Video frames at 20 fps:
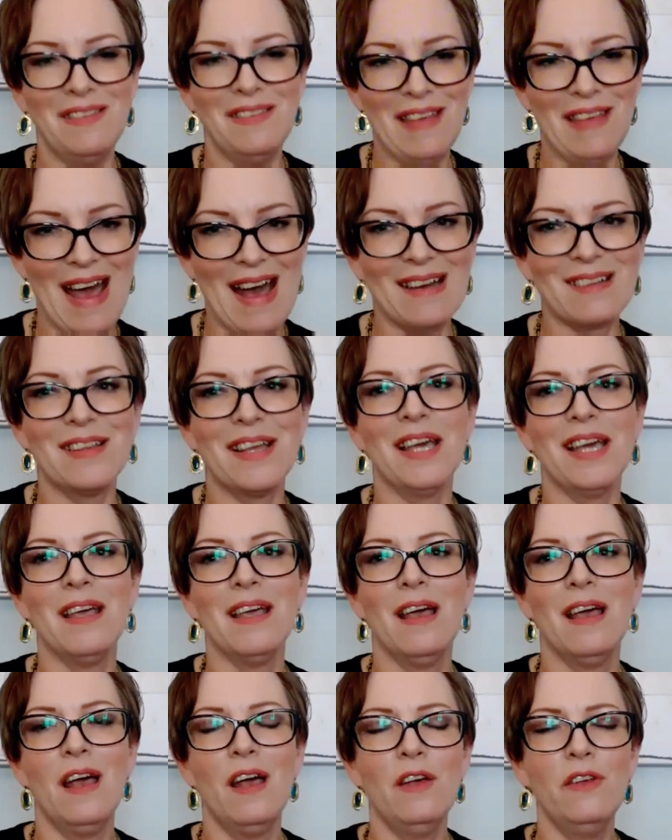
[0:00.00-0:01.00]

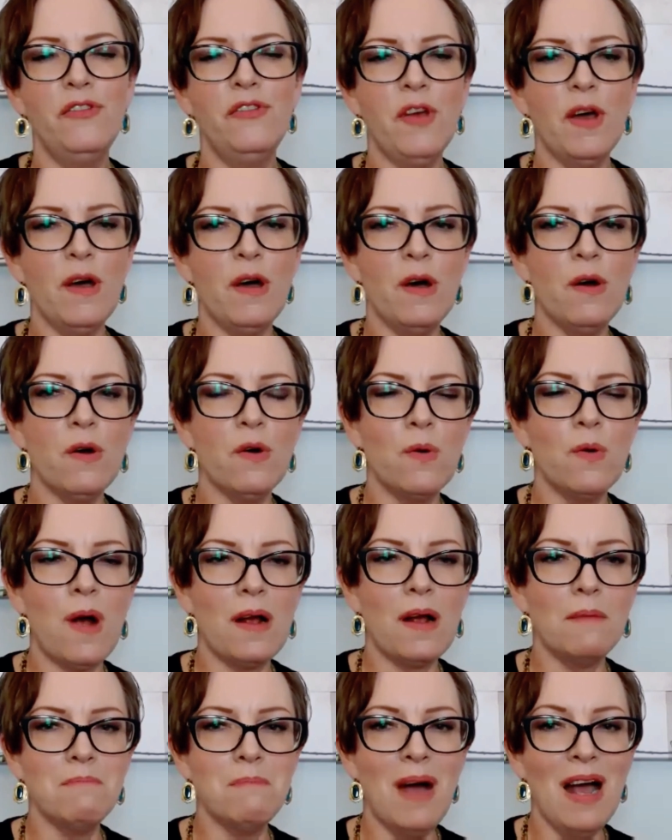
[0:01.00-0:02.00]
exactly.
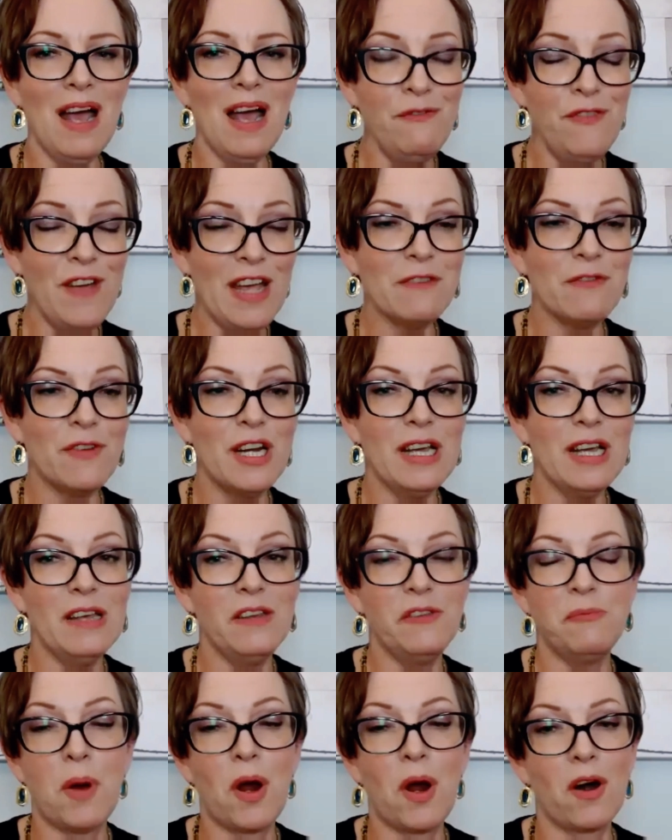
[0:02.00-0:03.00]
So my favorite
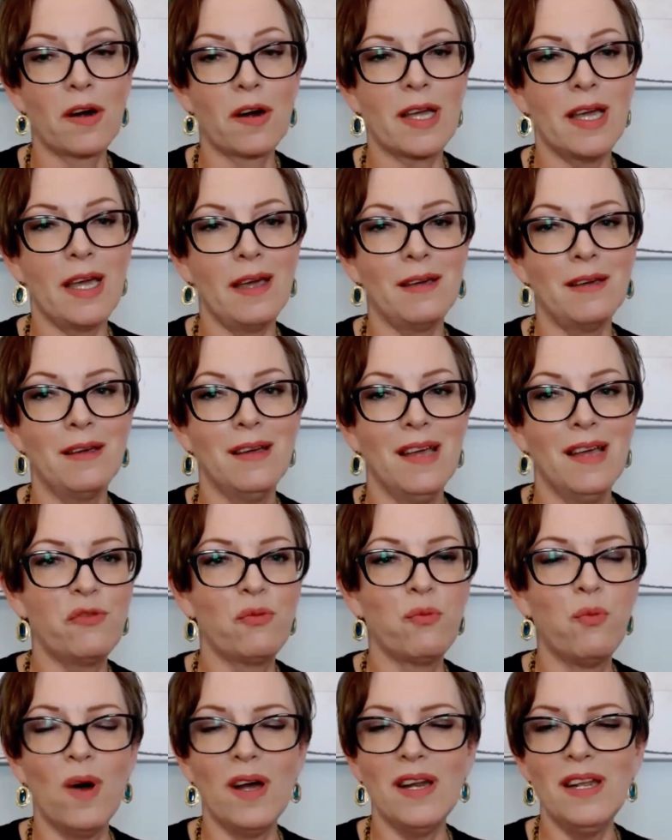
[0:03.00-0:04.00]
is parking.
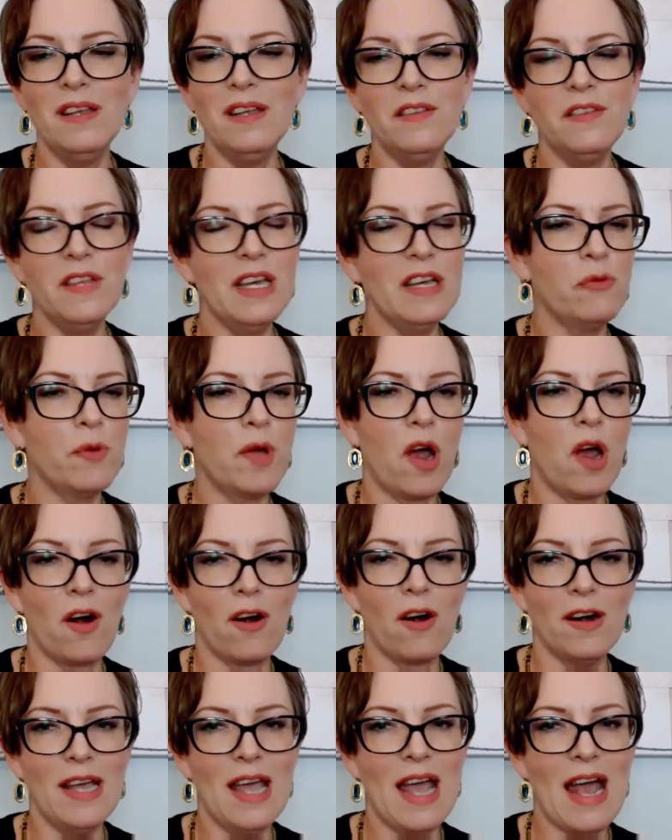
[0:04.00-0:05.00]
It's one of the things we
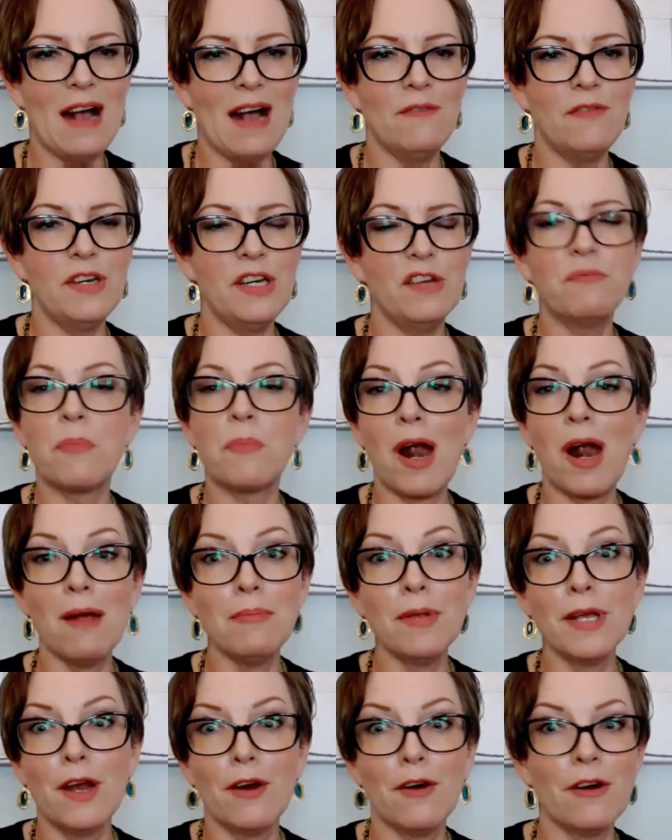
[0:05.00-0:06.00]
already have, and you've
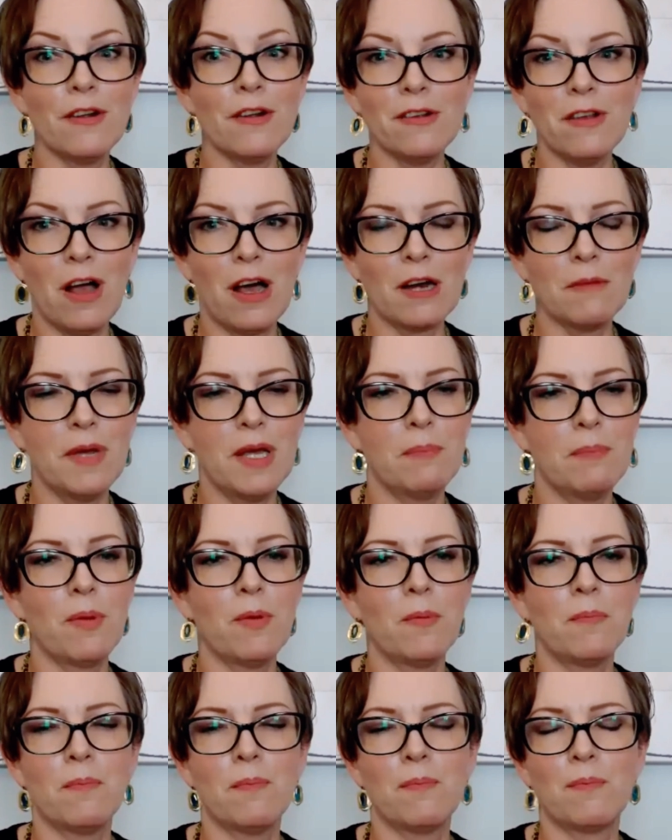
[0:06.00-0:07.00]
probably heard a lot of
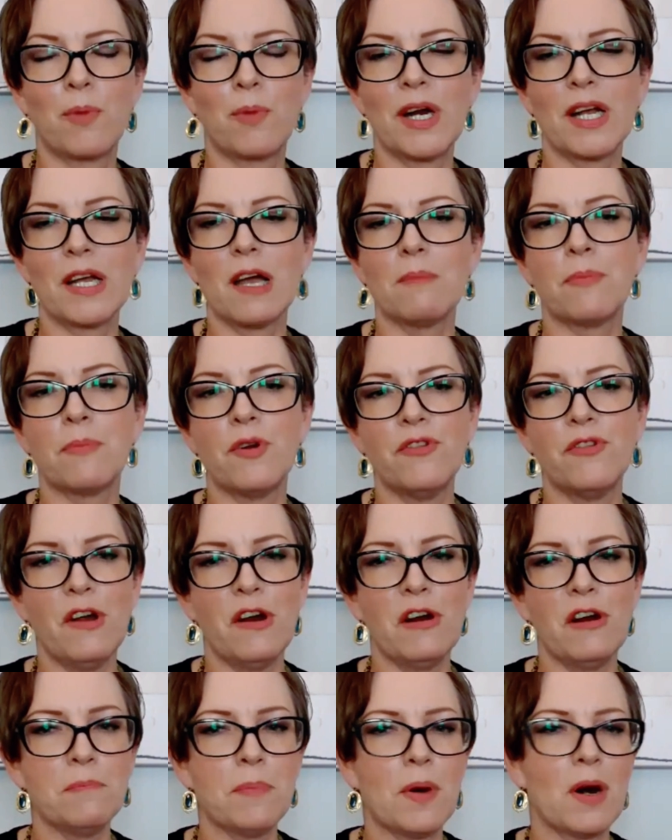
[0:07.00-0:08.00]
people bring up
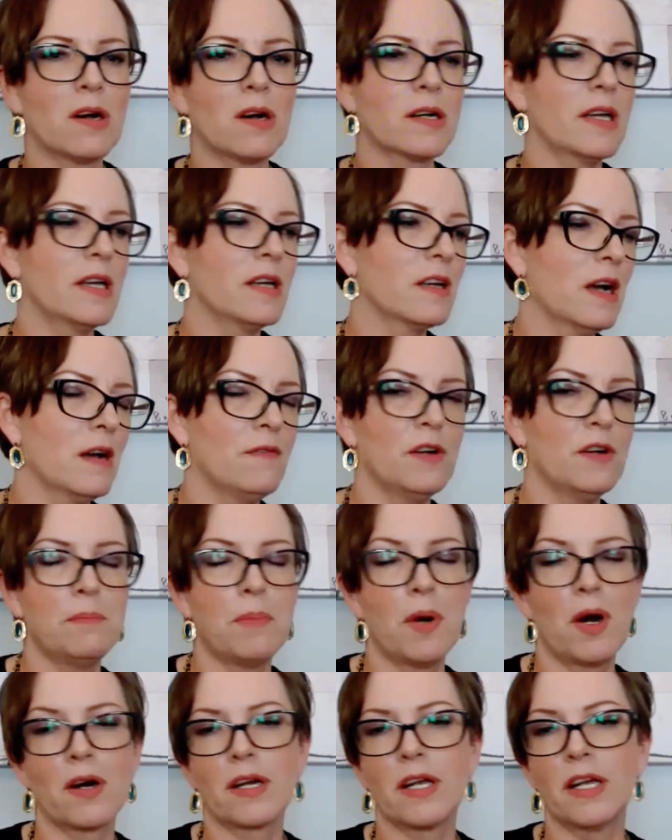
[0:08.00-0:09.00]
reserve parking,
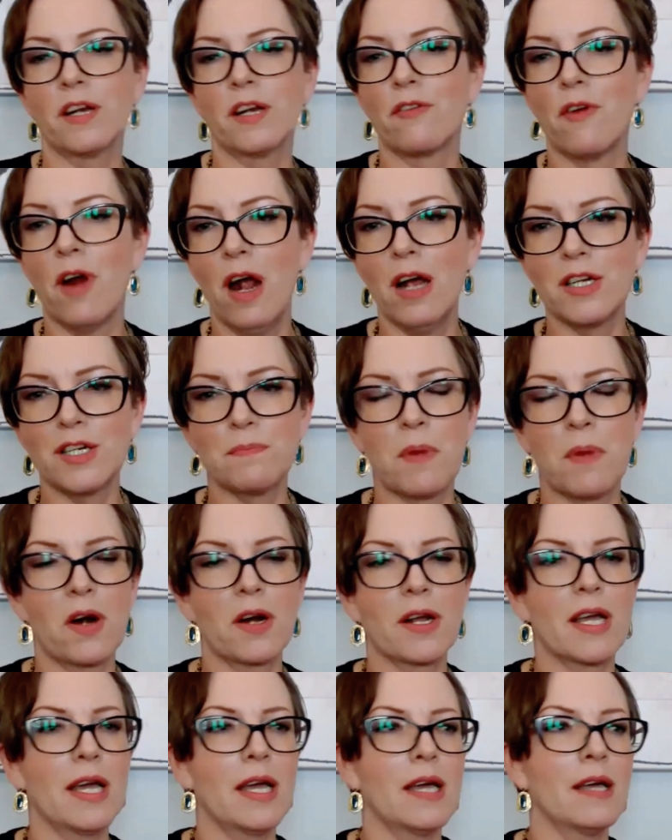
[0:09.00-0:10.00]
covered parking, garage
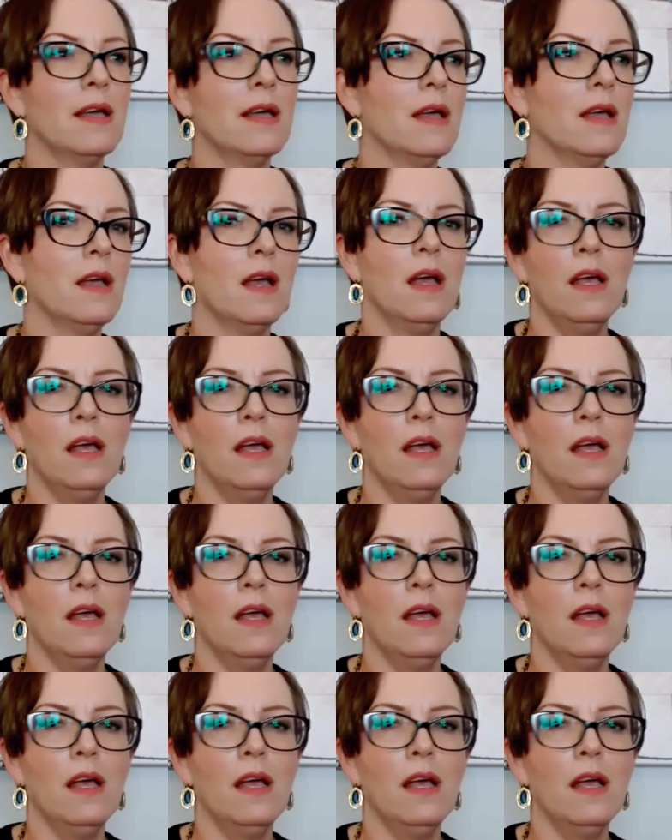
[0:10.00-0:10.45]
parking,